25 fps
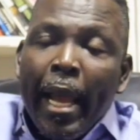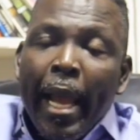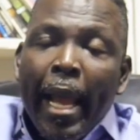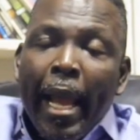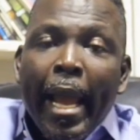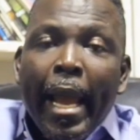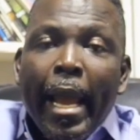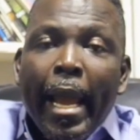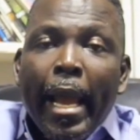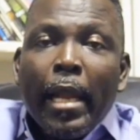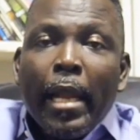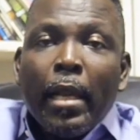
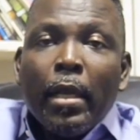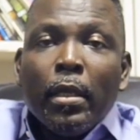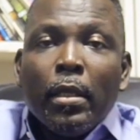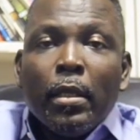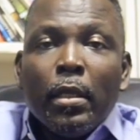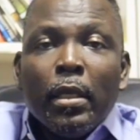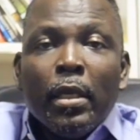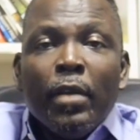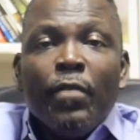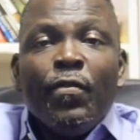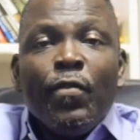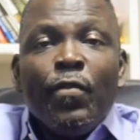And
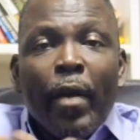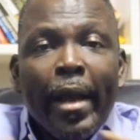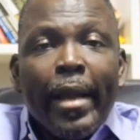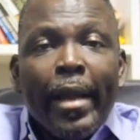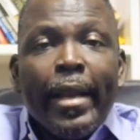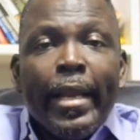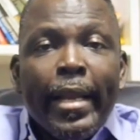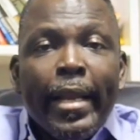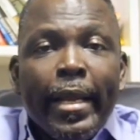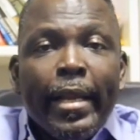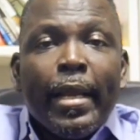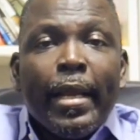if you are a
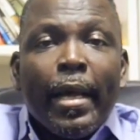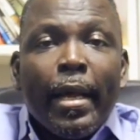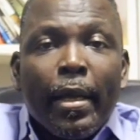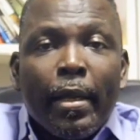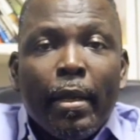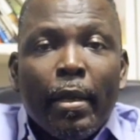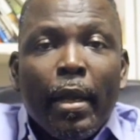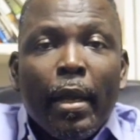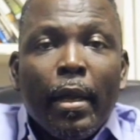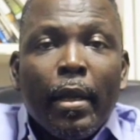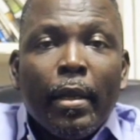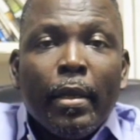leader
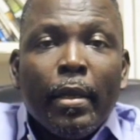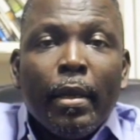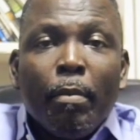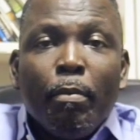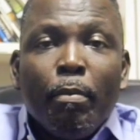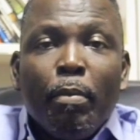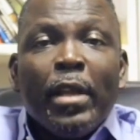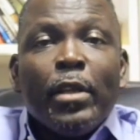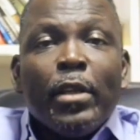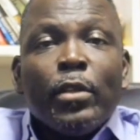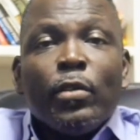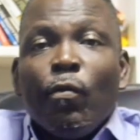in a
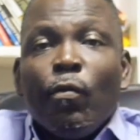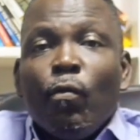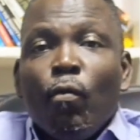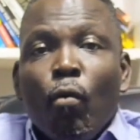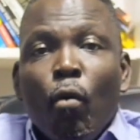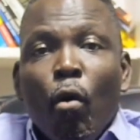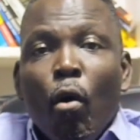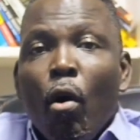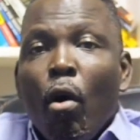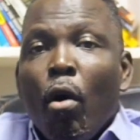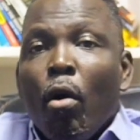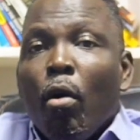place of
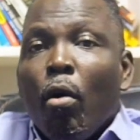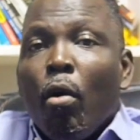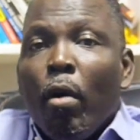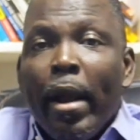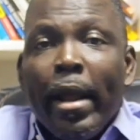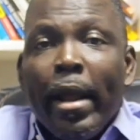work or